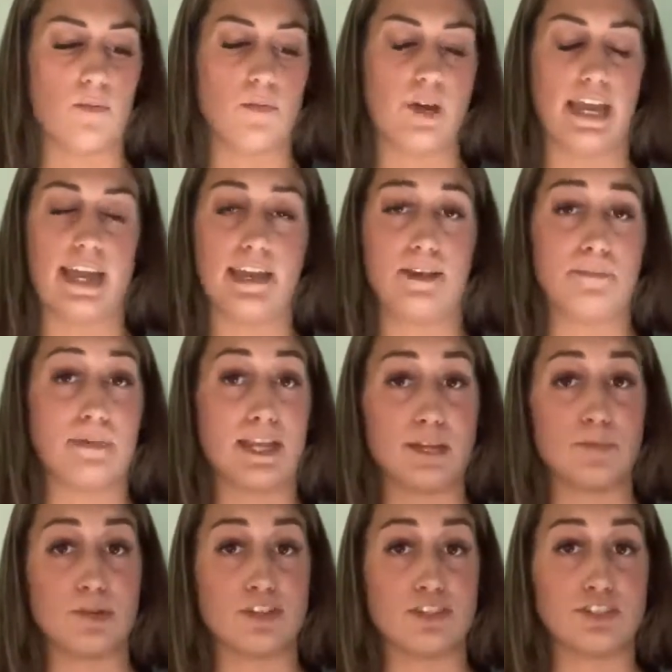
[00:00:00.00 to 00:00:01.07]
and
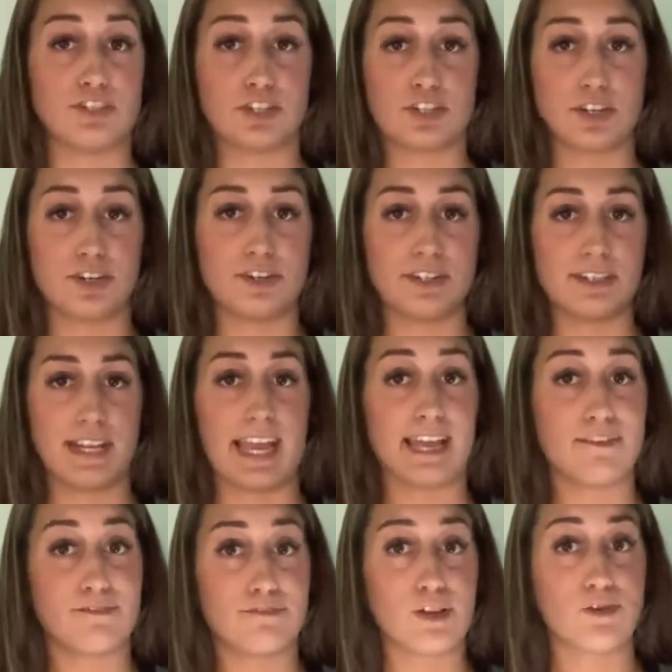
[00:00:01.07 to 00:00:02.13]
many words occur
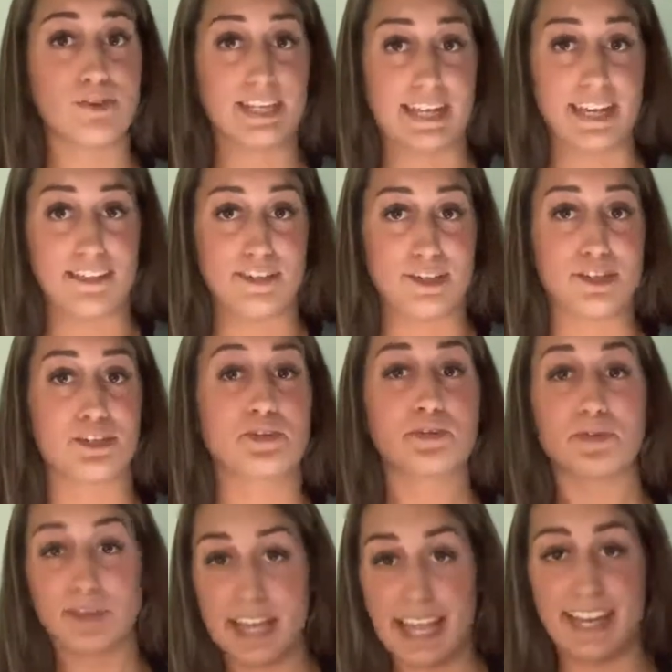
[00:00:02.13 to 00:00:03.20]
and flow together,
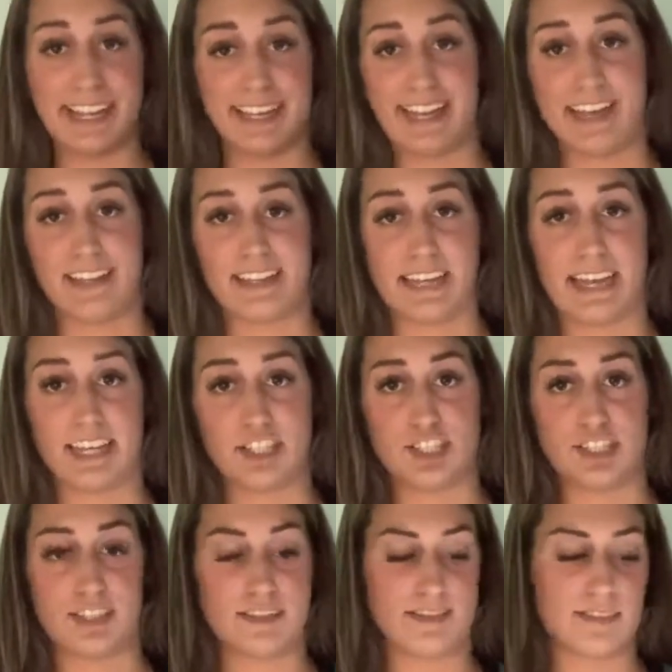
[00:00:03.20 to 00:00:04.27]
creating
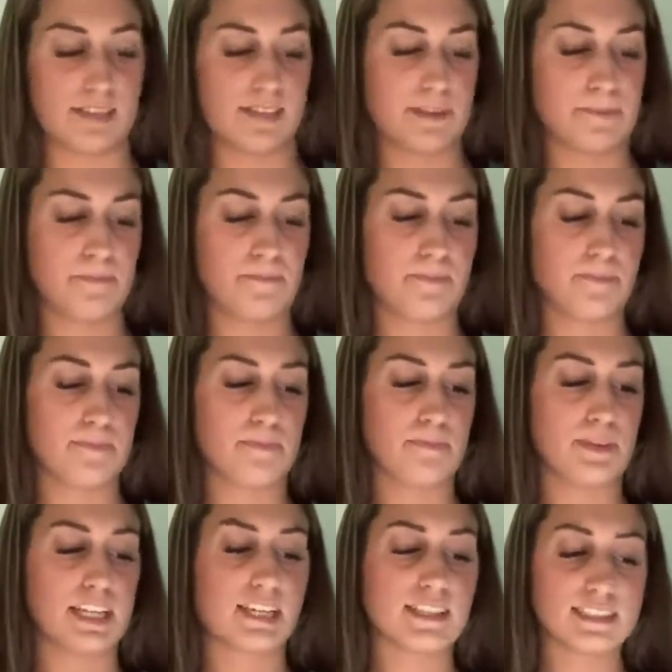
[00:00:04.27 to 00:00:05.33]
collocations.
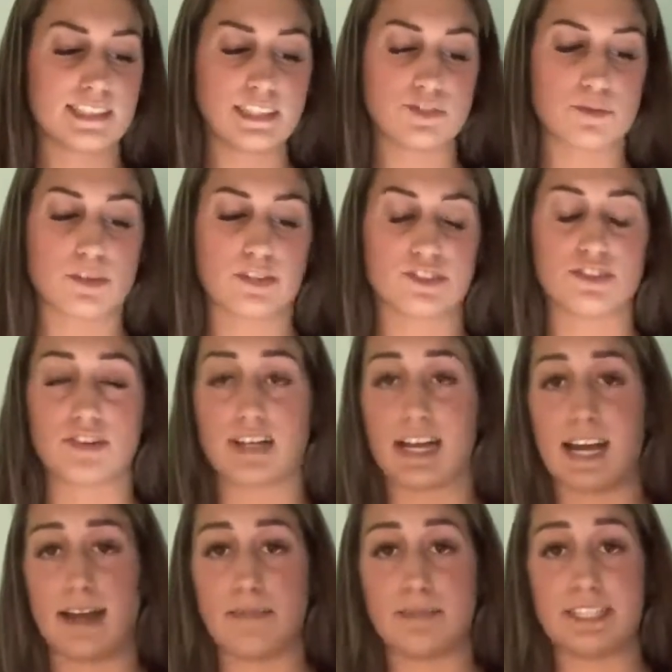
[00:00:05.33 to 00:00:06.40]
Because these words are
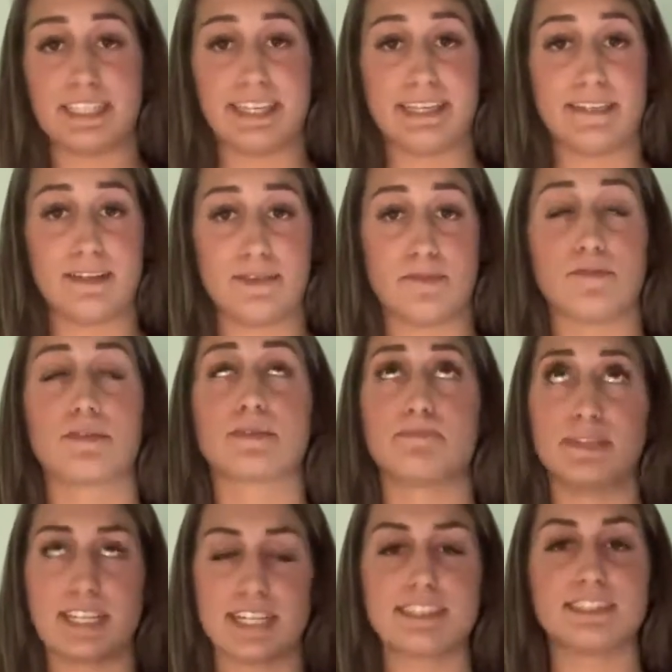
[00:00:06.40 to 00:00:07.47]
commonly
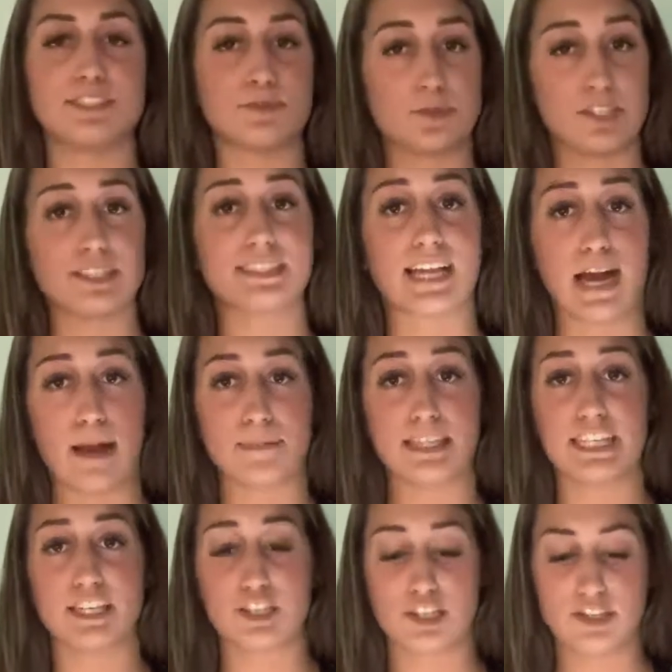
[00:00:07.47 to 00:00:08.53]
because these words
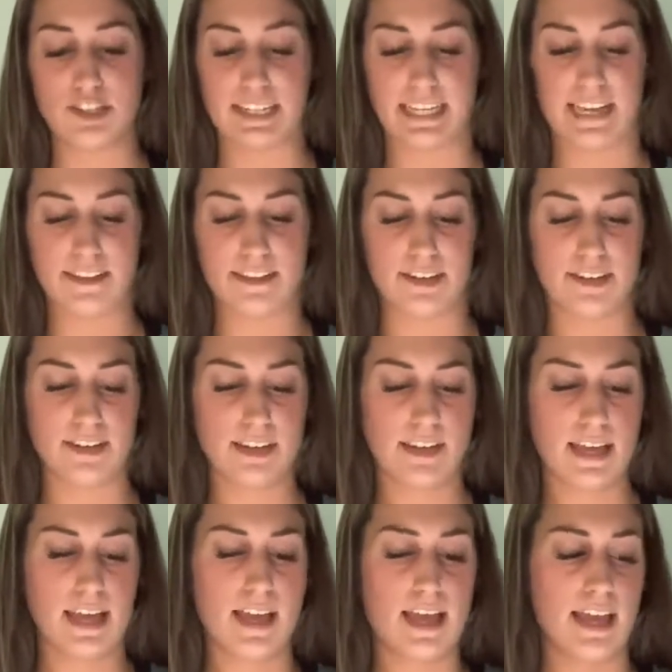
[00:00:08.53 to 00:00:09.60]
commonly occur together,
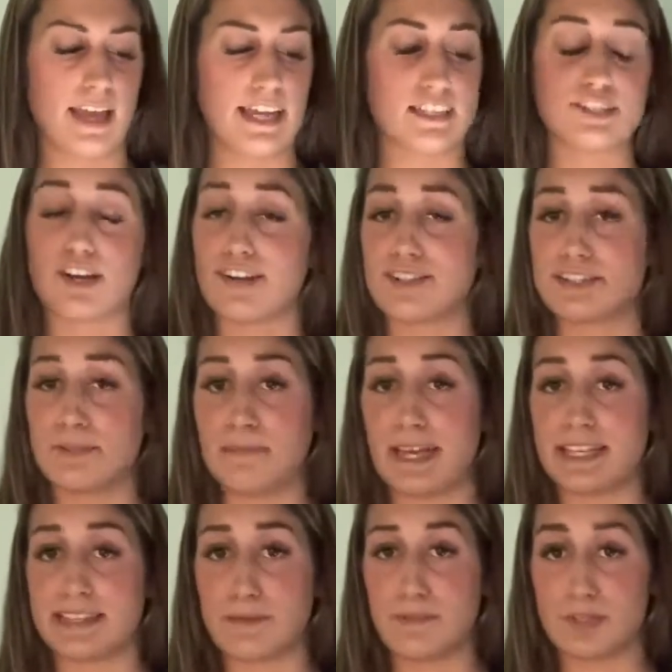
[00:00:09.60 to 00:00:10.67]
it is hard to
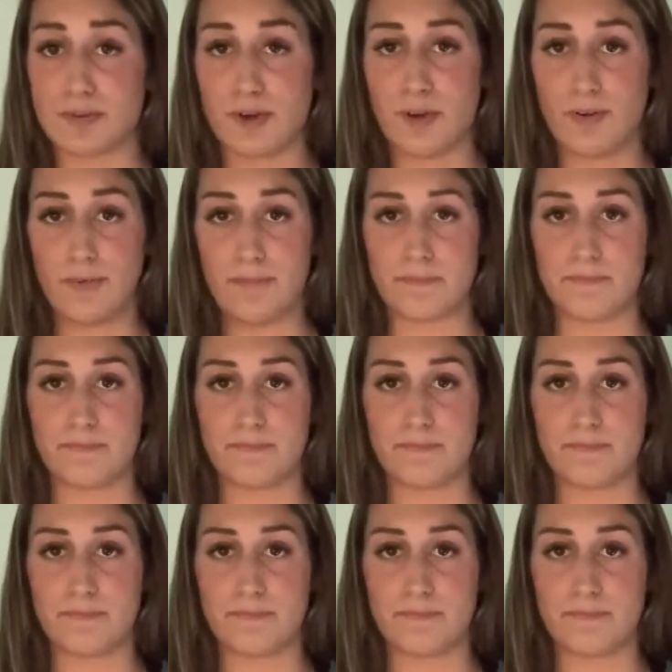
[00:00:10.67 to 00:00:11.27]
make them your own.